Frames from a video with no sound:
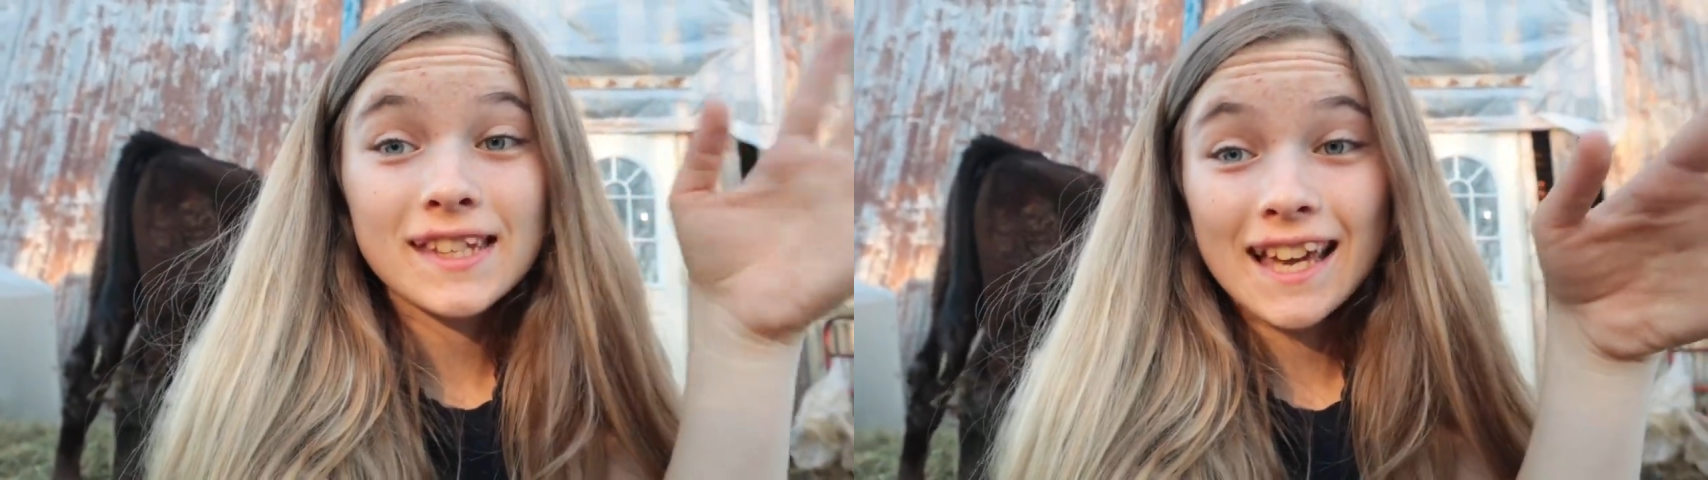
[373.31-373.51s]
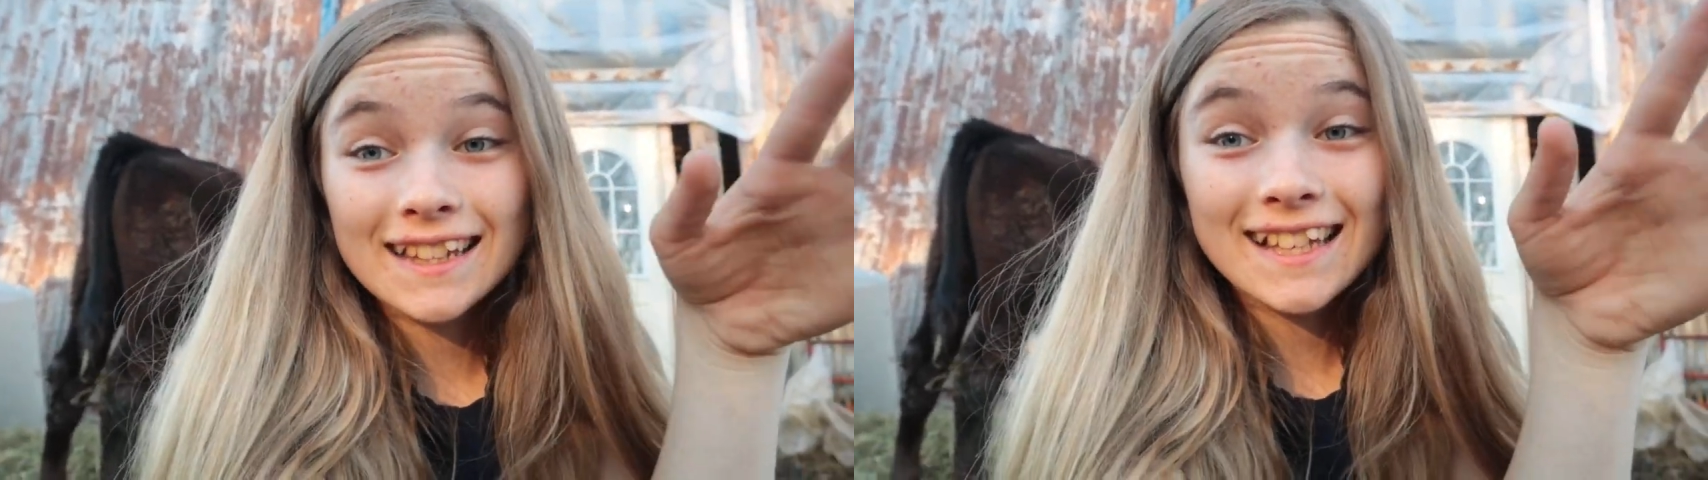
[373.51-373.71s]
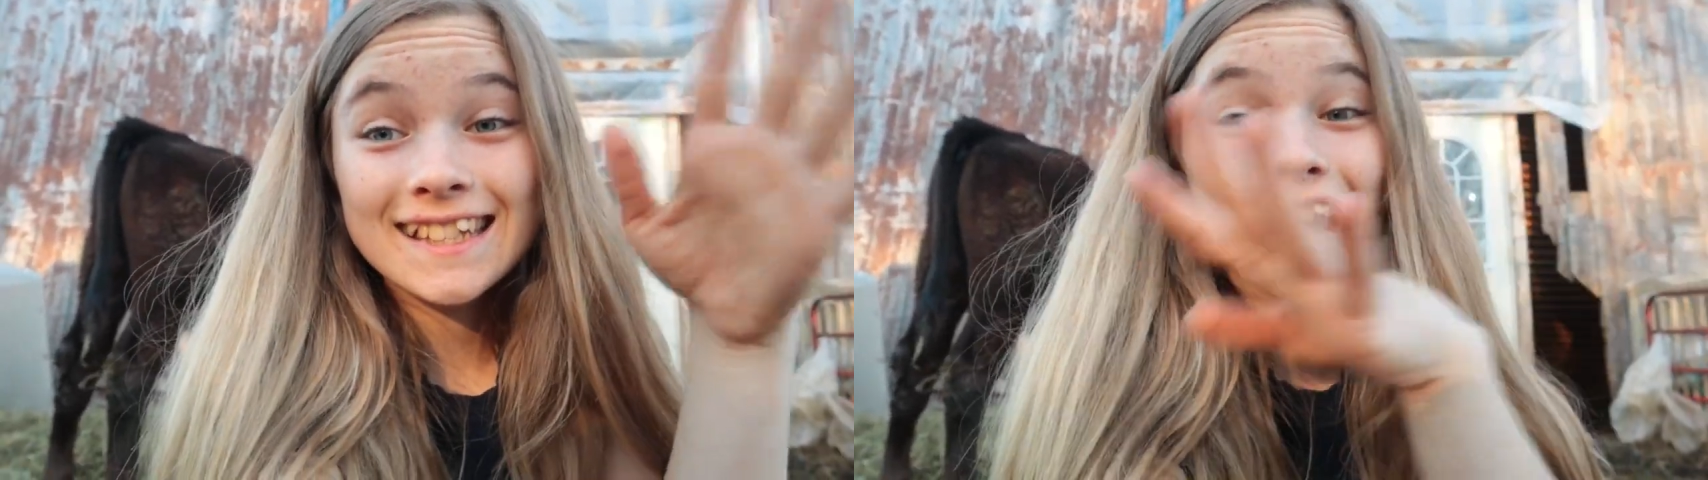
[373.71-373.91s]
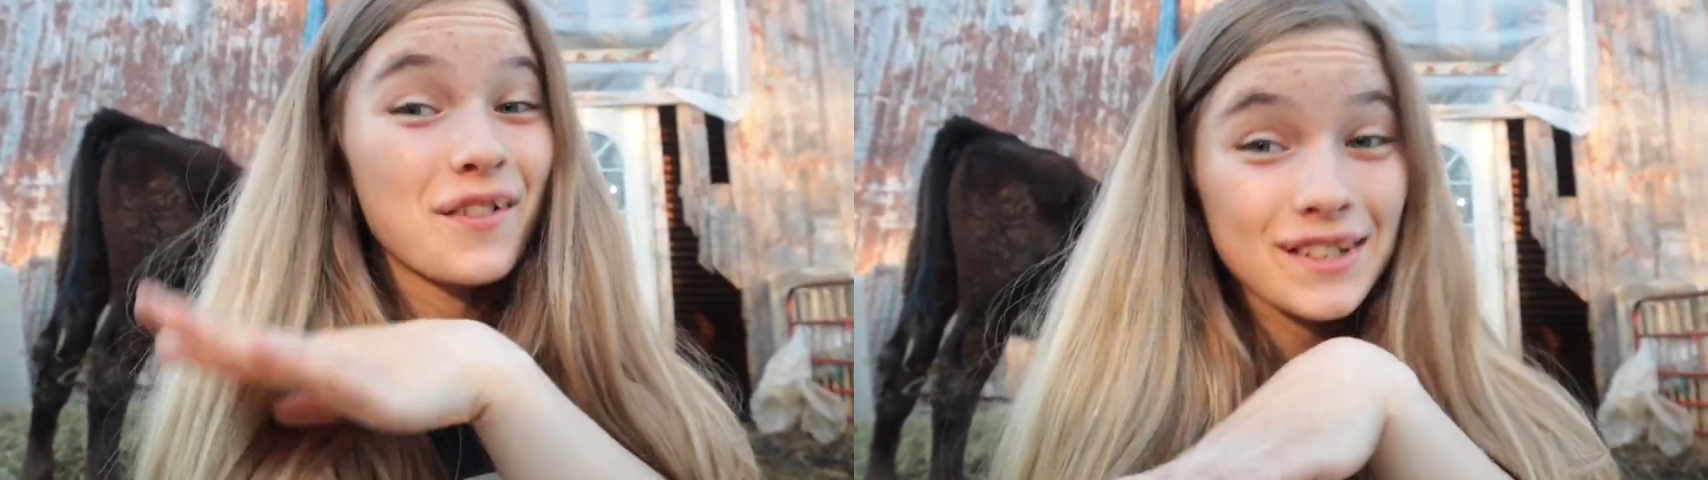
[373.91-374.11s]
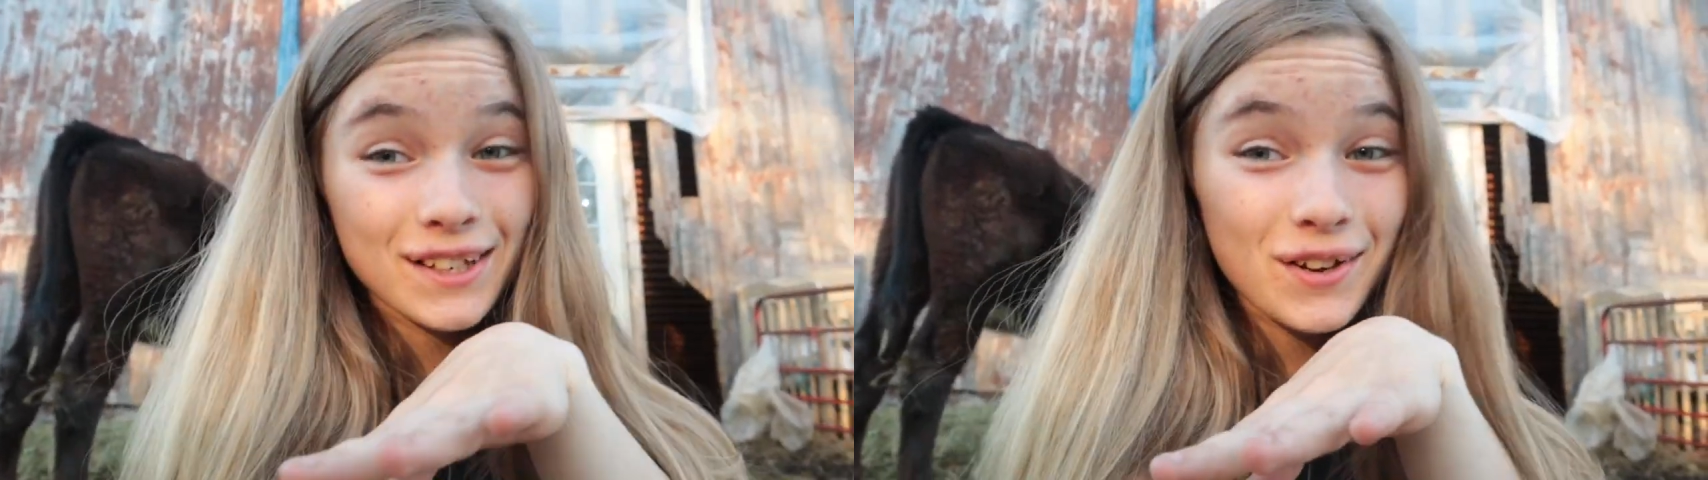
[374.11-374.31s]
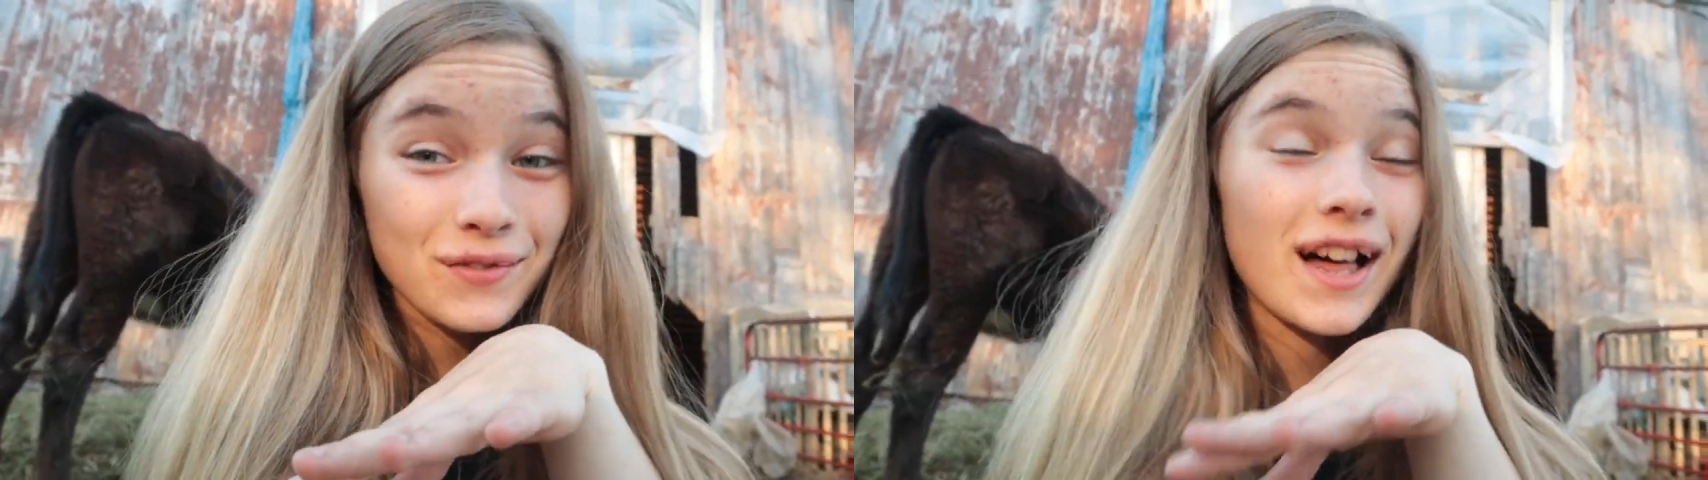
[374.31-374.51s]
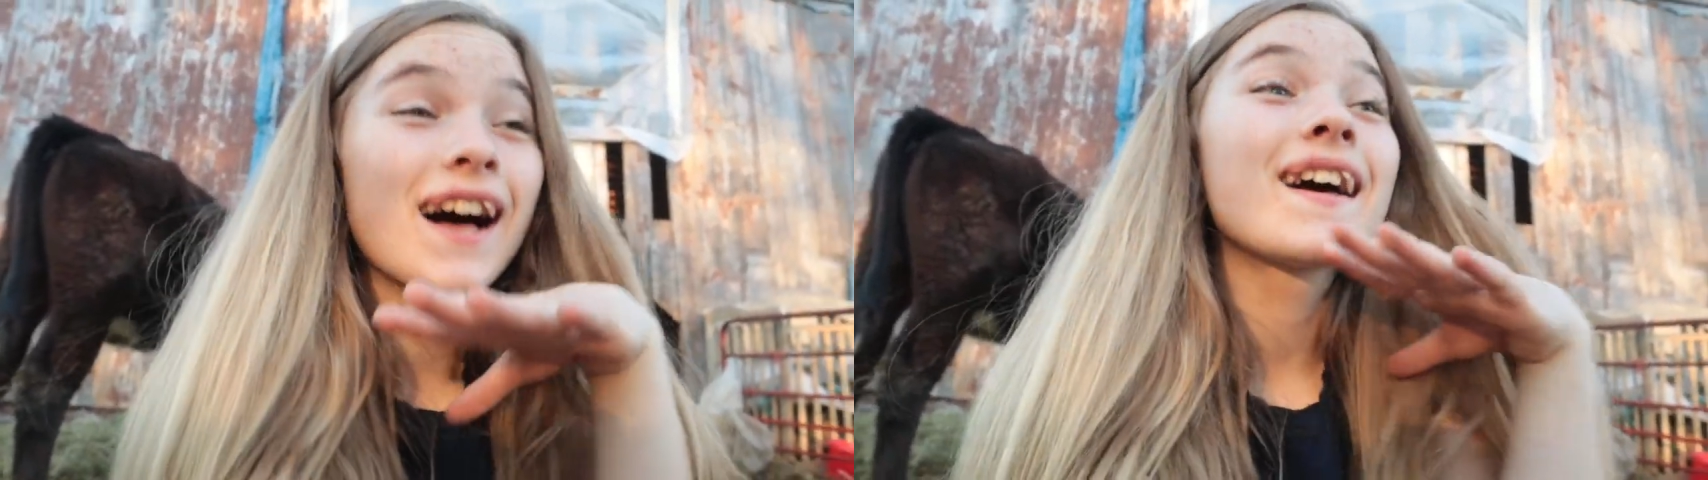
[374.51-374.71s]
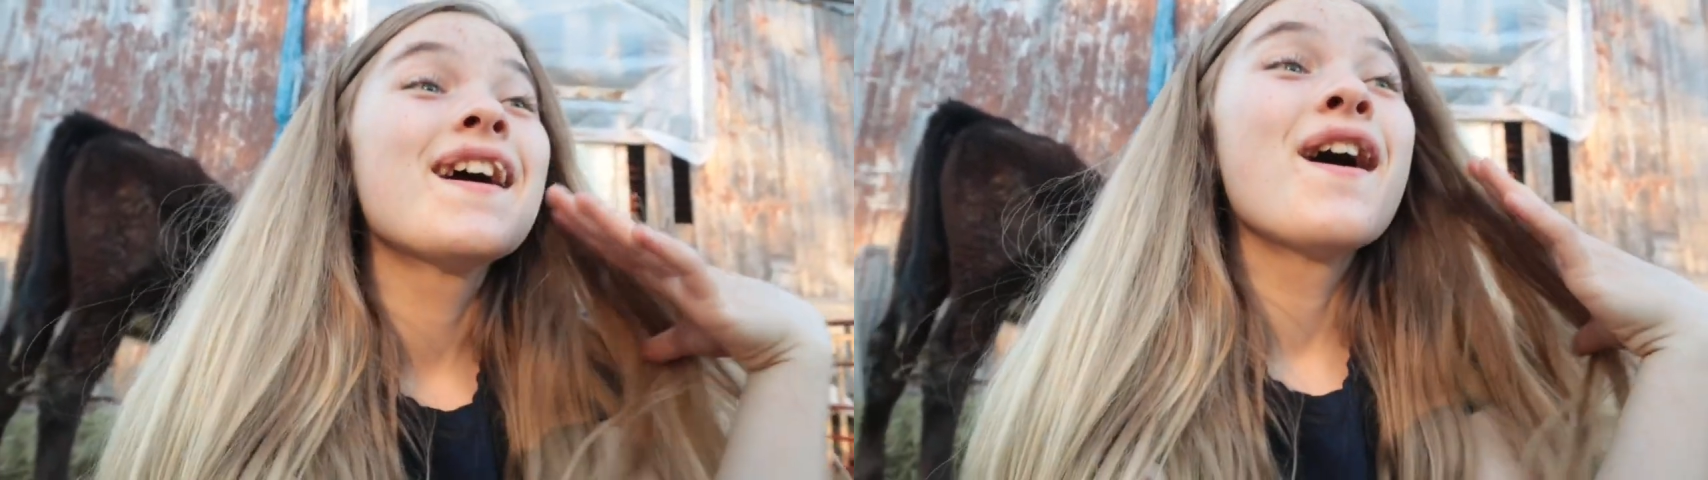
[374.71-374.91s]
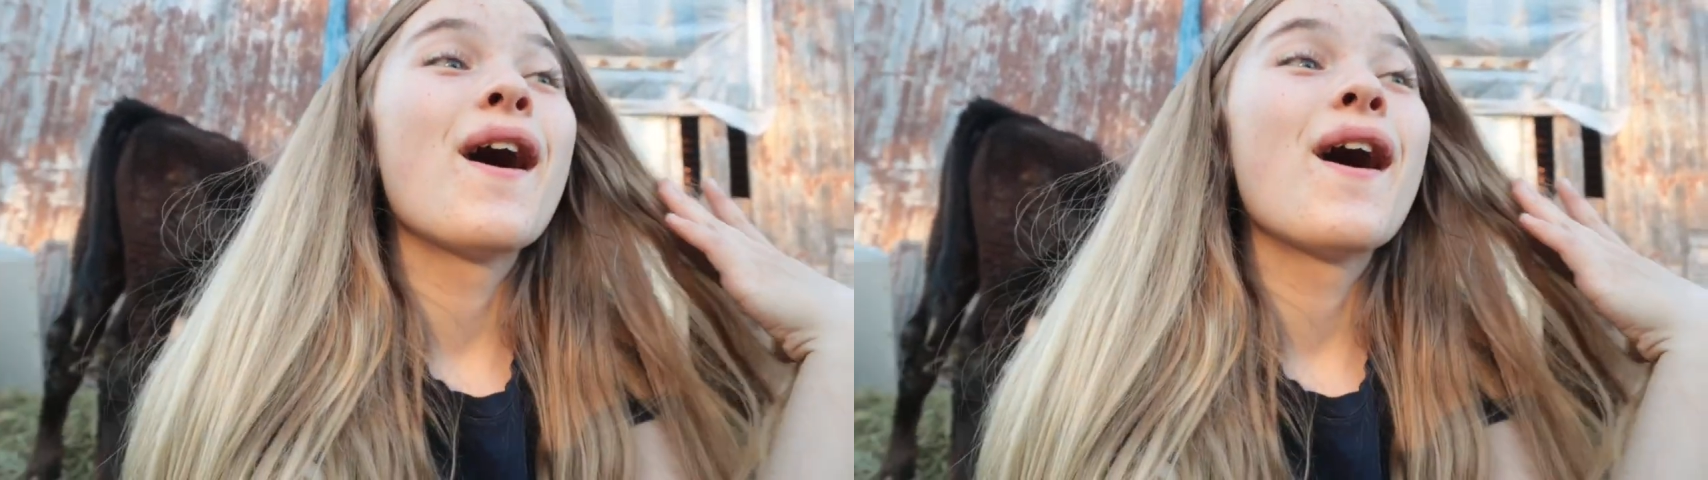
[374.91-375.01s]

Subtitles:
saying this in every single vlog,